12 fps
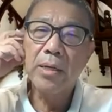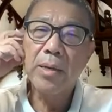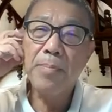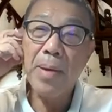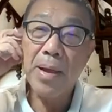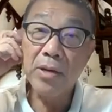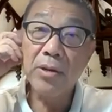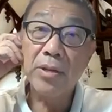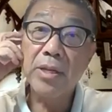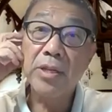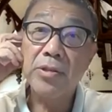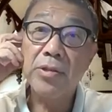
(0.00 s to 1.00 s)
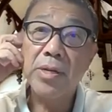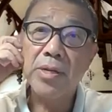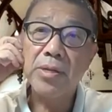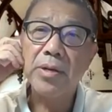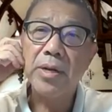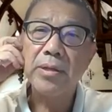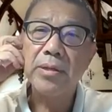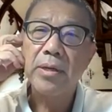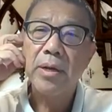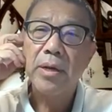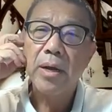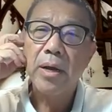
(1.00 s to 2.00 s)
Depending on your interest, right?
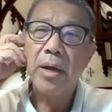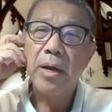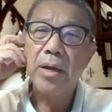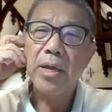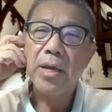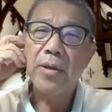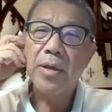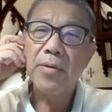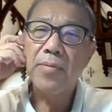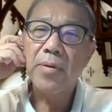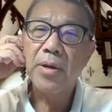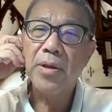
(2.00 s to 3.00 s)
If